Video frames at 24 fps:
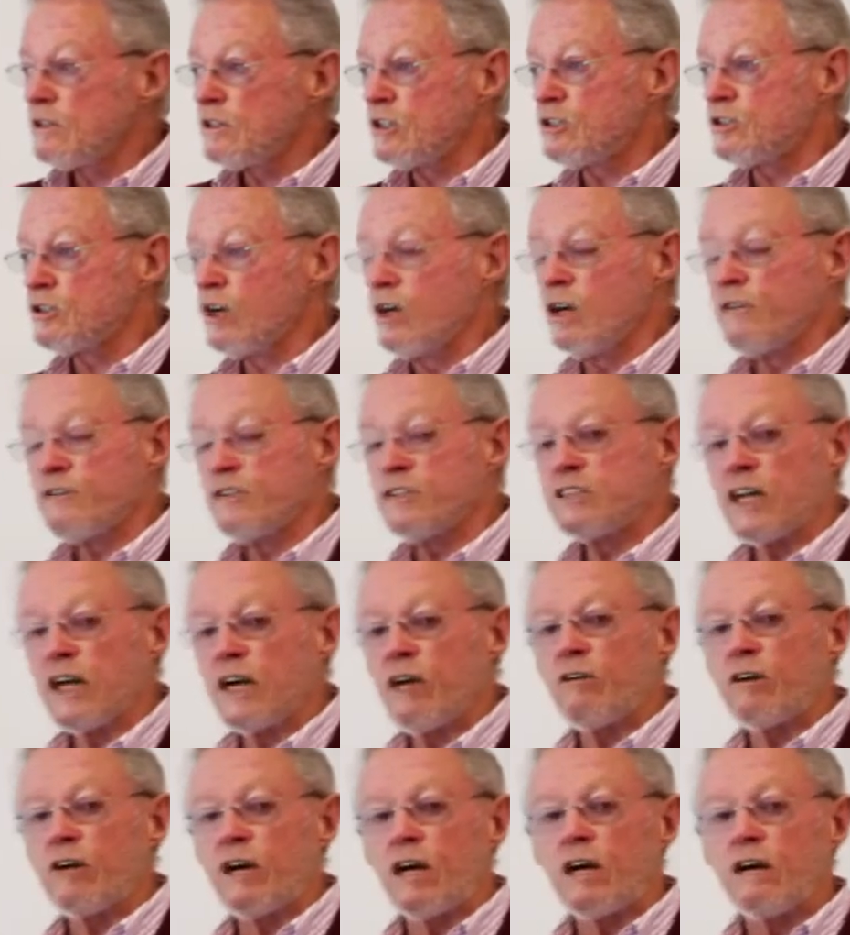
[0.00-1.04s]
surface
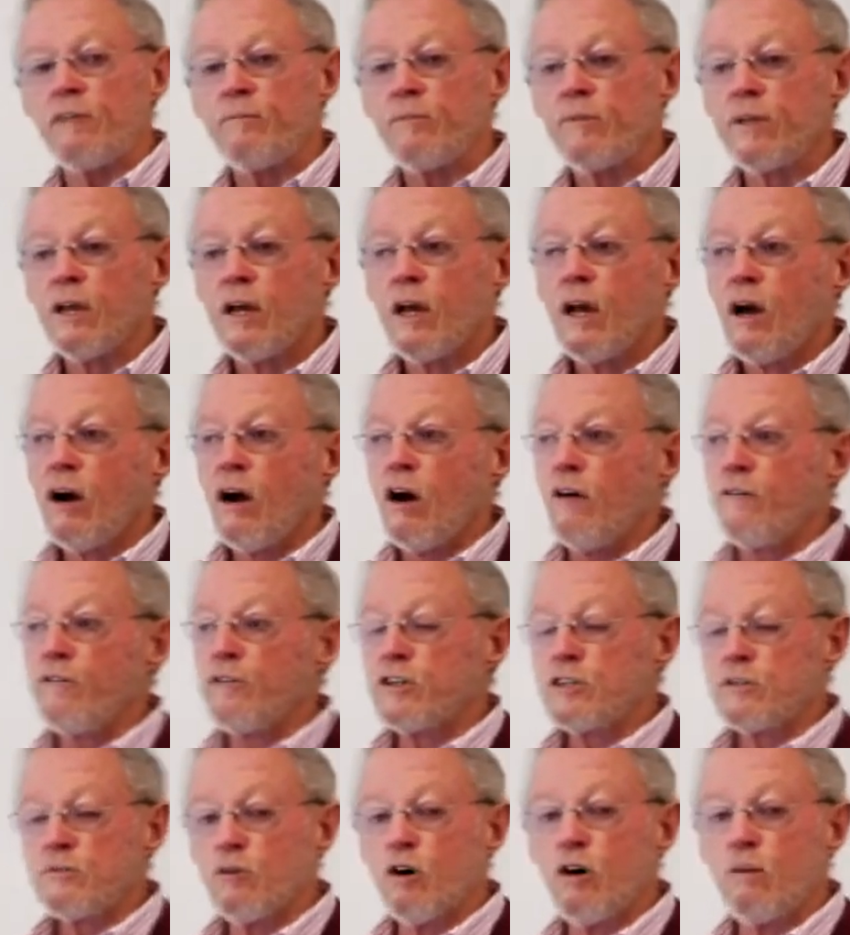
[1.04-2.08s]
area of
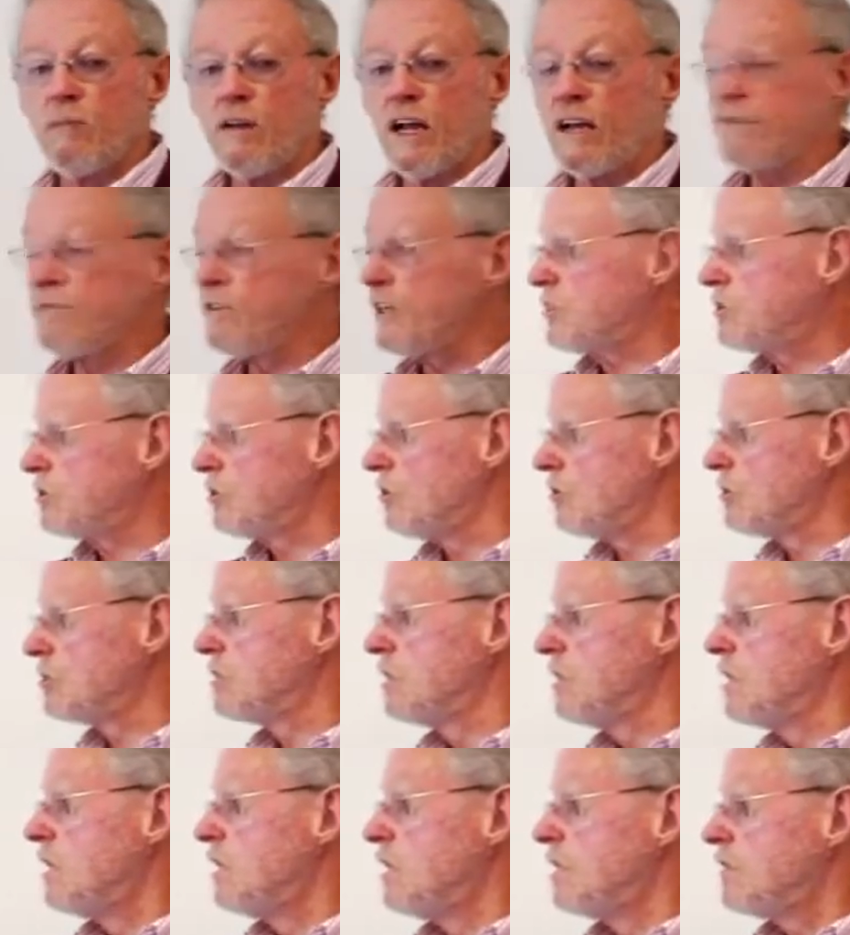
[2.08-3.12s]
the small blood
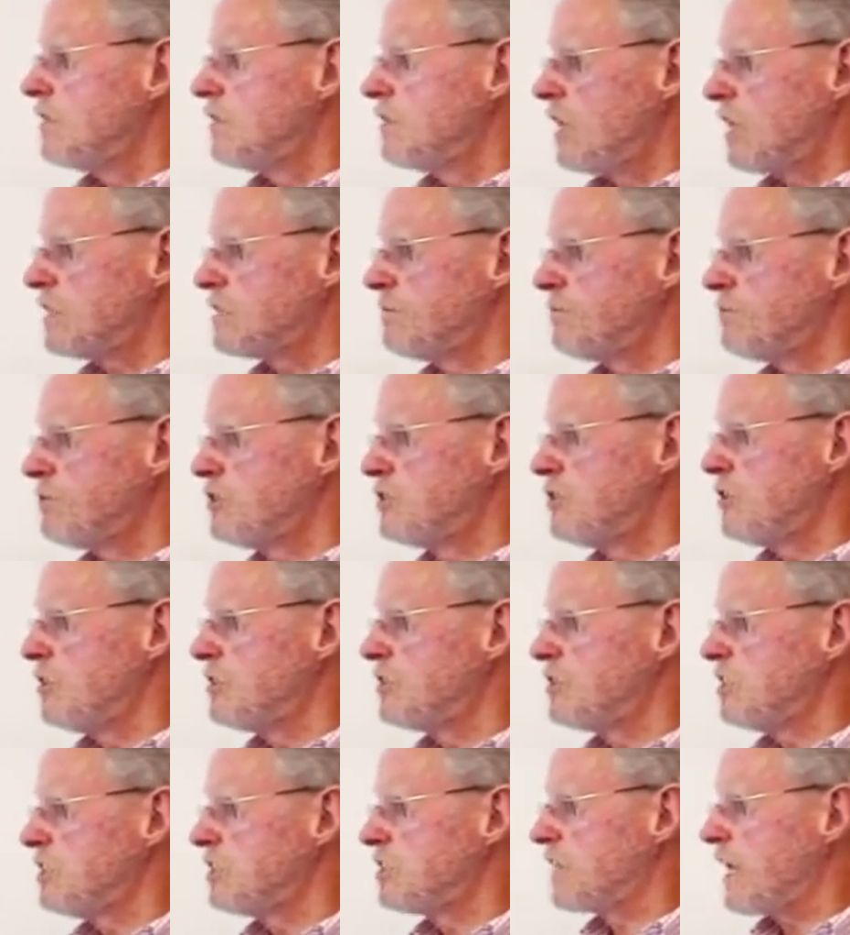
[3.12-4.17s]
vessels, doesn't
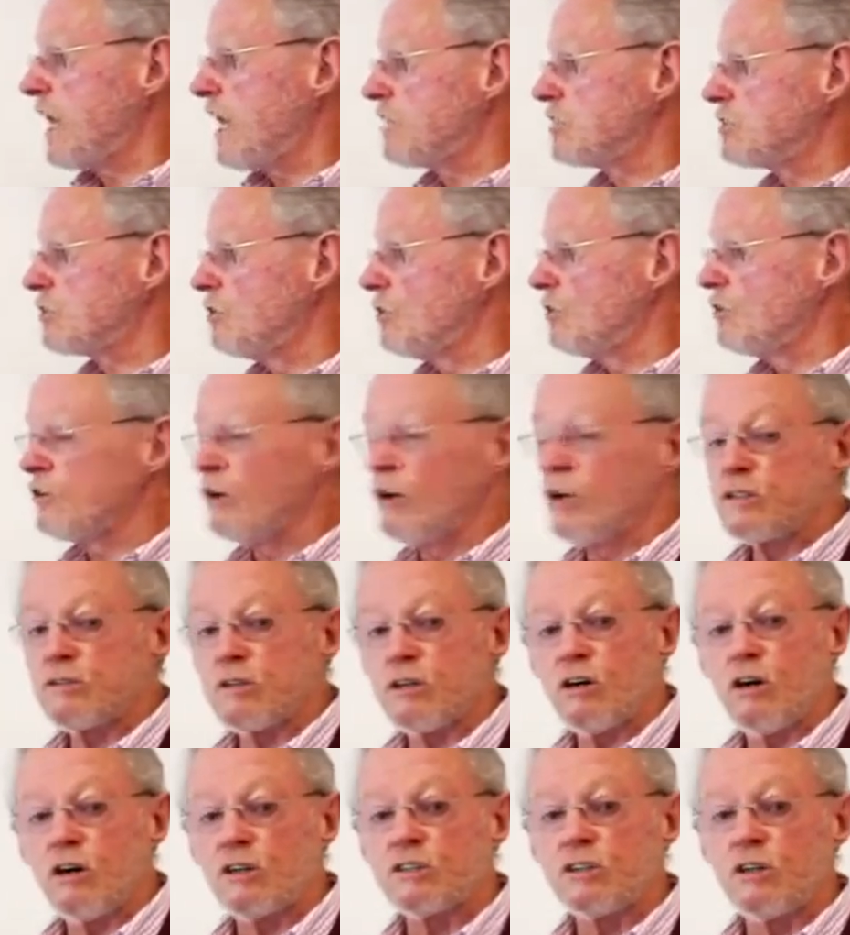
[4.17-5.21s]
produce this gas called
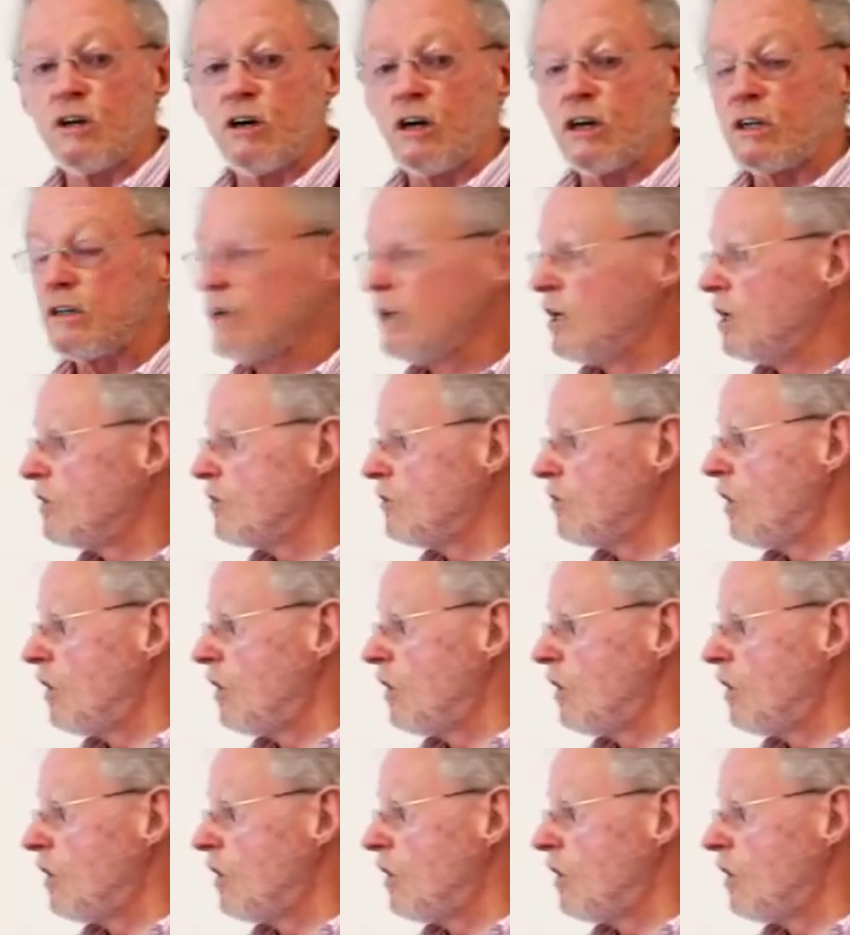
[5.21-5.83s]
nitric oxide.